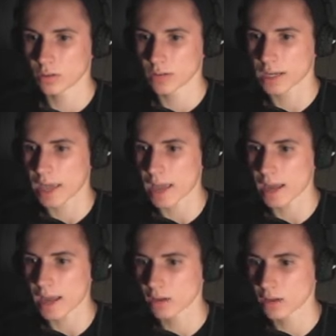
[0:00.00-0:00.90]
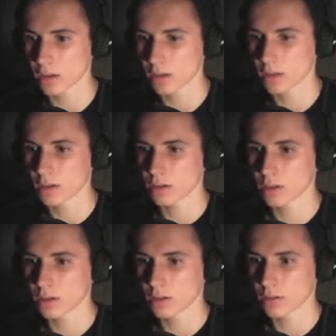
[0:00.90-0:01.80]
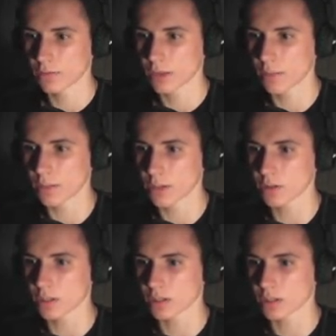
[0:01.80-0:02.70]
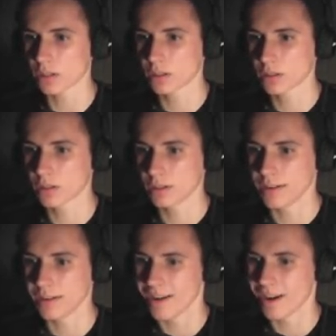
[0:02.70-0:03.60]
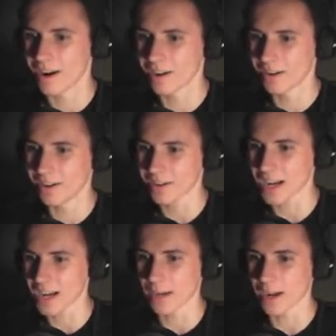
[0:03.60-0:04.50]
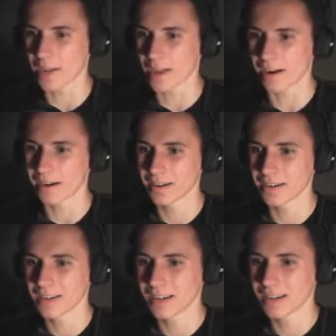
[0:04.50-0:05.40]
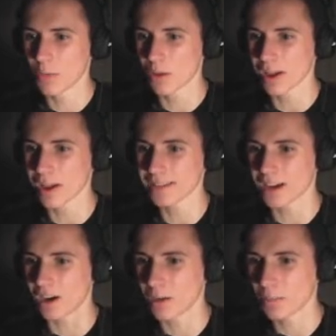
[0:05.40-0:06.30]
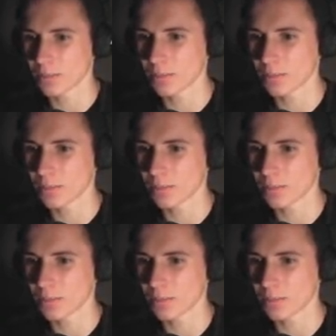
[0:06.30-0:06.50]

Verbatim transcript: Again? Fun but useless. No, you're not catching me out there. I'm not lighting that up.